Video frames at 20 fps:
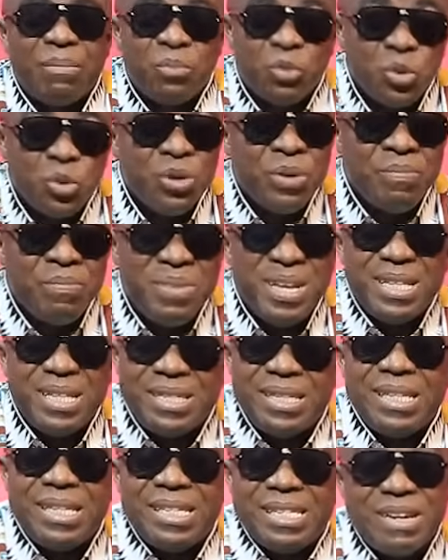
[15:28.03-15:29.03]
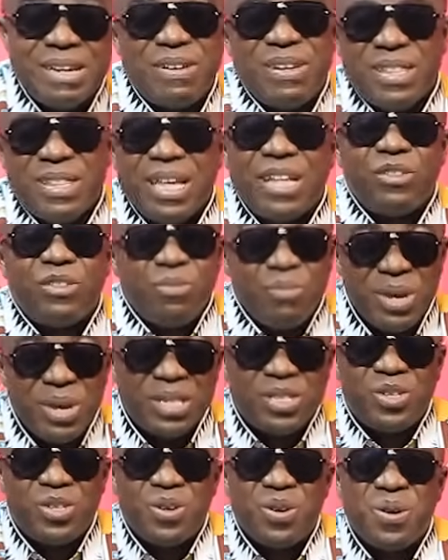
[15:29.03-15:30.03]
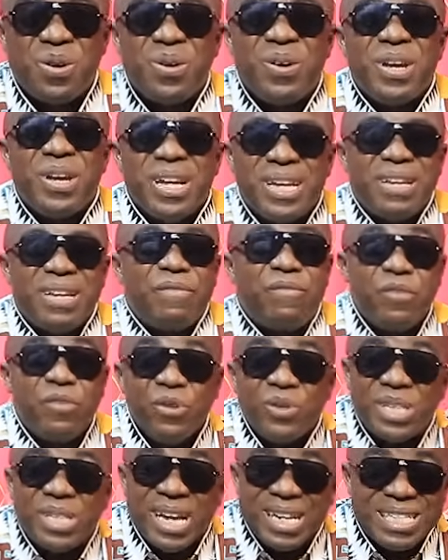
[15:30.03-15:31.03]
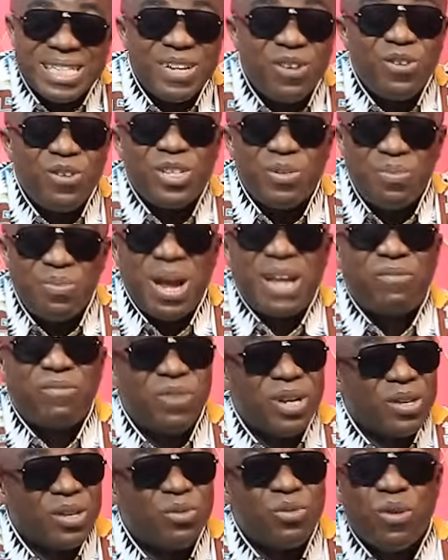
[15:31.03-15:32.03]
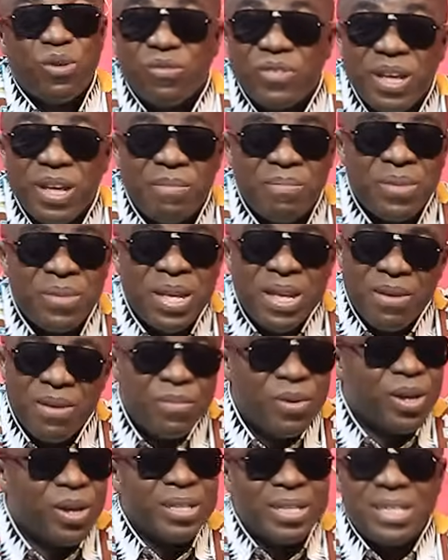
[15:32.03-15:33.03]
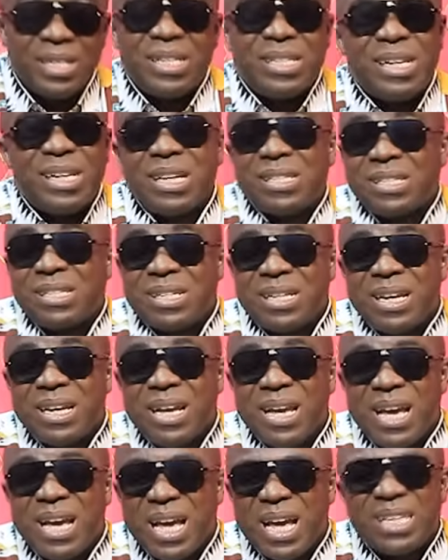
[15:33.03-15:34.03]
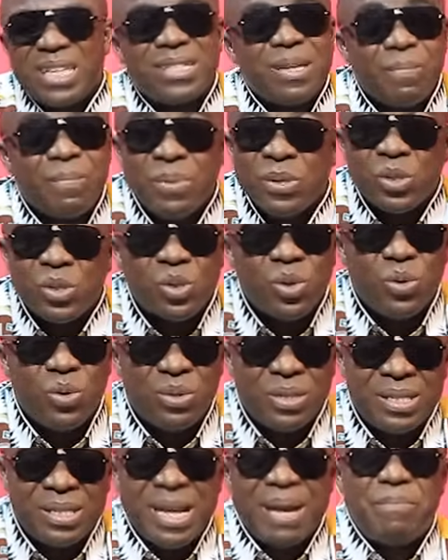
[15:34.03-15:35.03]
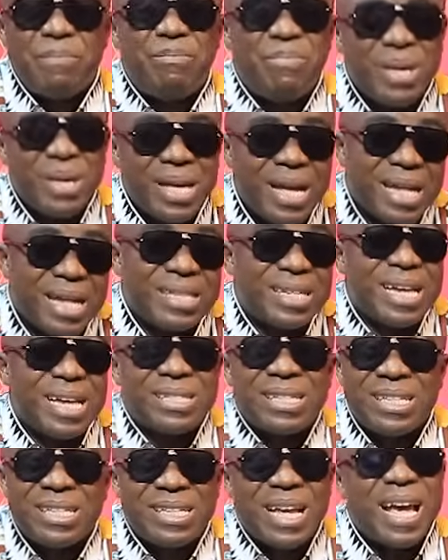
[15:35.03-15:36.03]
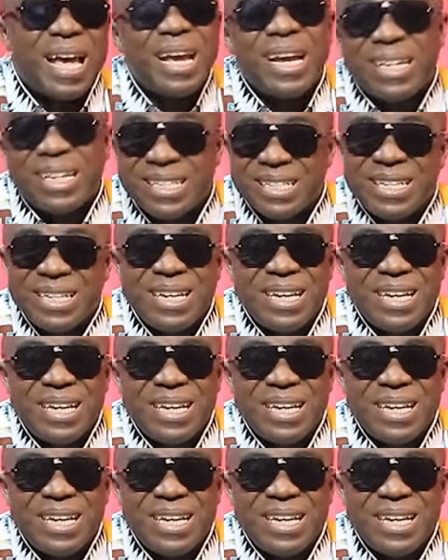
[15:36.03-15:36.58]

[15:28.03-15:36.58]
doing meetings here and there to make sure the future still looks bright for the two of them. Because this is just a stepping stone. The bigger task is ahead.